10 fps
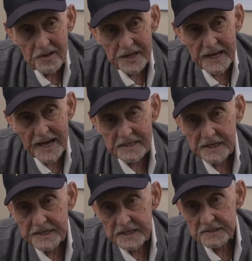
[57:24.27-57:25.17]
he had
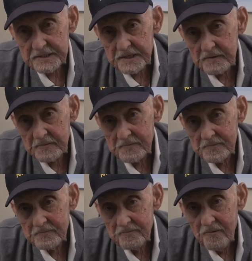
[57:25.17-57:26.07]
cancer,
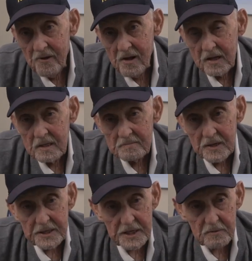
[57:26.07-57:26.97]

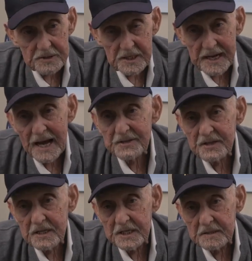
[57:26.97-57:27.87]
but he was an
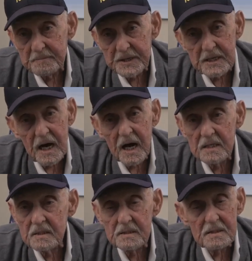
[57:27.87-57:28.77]
athlete
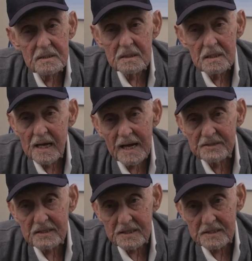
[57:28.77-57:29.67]
beyond
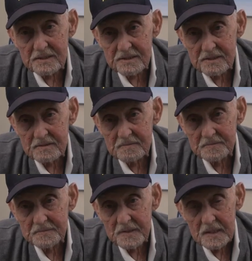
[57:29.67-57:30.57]
athletes.
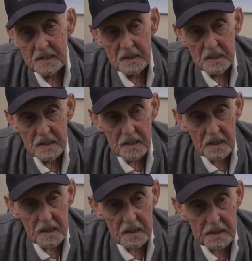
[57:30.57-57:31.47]

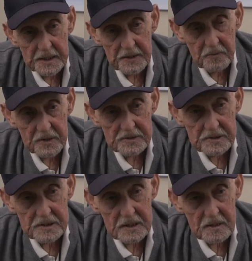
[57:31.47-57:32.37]
Uh, he
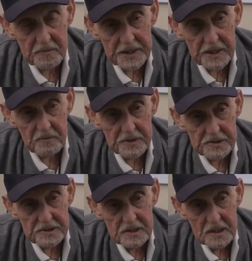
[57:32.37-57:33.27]
was, uh, when he
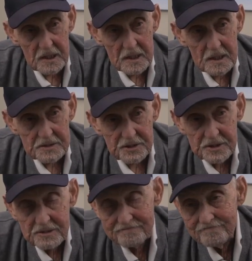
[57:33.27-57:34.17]
was
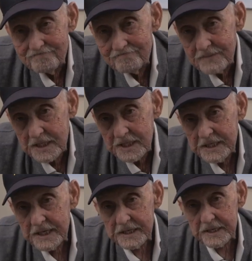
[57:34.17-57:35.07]
just a
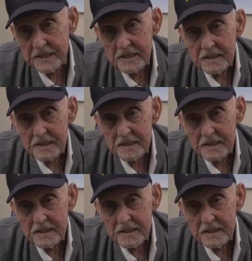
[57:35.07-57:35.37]
kid.